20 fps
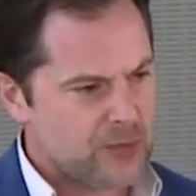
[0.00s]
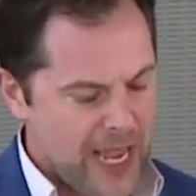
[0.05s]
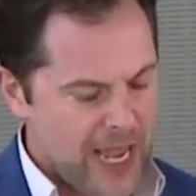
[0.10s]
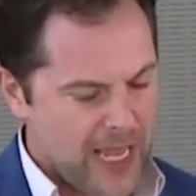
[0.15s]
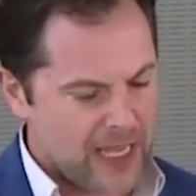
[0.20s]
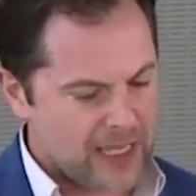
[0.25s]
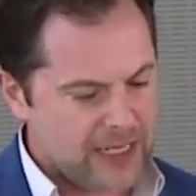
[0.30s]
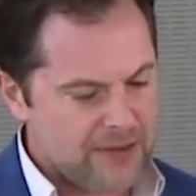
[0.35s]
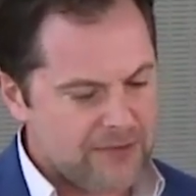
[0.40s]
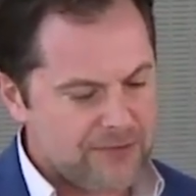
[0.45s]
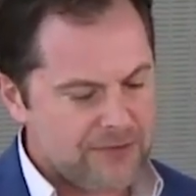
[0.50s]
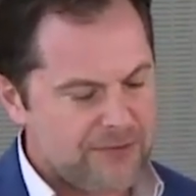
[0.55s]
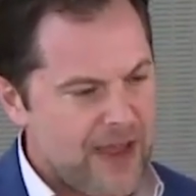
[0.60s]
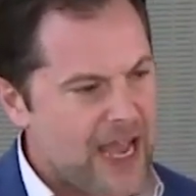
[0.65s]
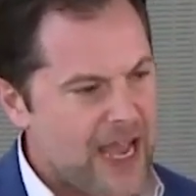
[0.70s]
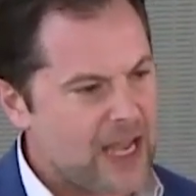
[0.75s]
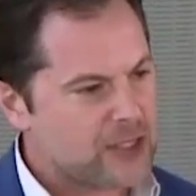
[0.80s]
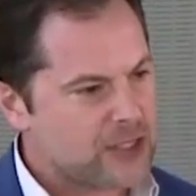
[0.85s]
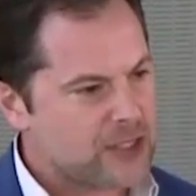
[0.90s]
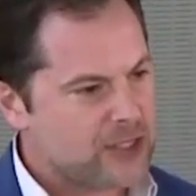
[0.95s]
reality
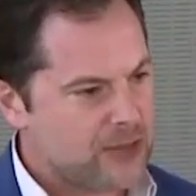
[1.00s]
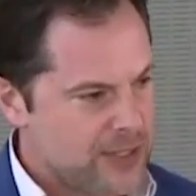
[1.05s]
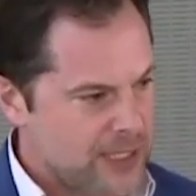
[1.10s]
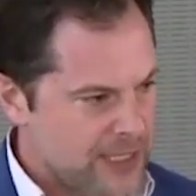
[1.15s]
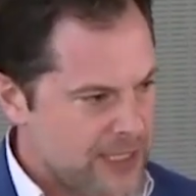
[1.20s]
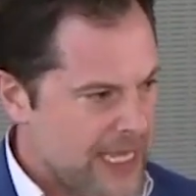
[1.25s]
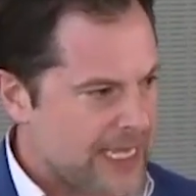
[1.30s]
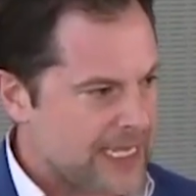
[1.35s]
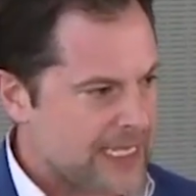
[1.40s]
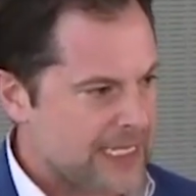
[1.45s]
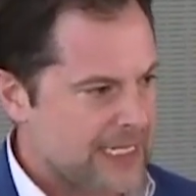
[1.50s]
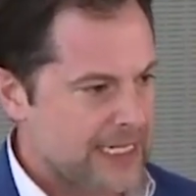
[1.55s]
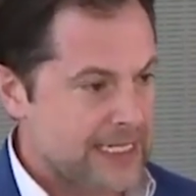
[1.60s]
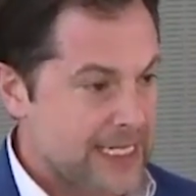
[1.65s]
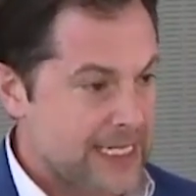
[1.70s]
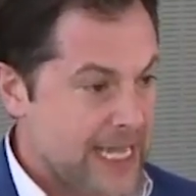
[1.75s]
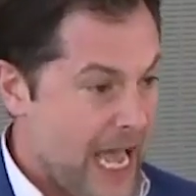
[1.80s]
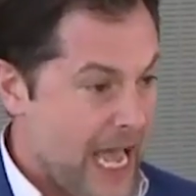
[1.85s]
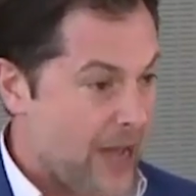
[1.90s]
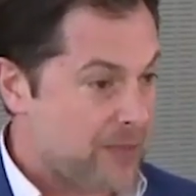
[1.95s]
faster than they can
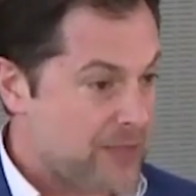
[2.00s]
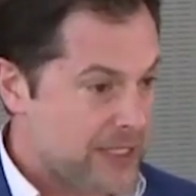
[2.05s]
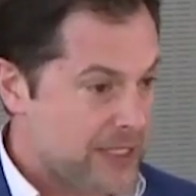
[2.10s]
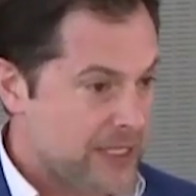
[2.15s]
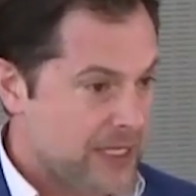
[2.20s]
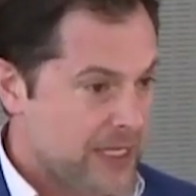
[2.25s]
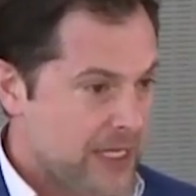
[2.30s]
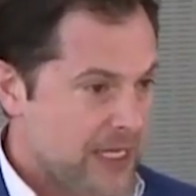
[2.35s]
adapt.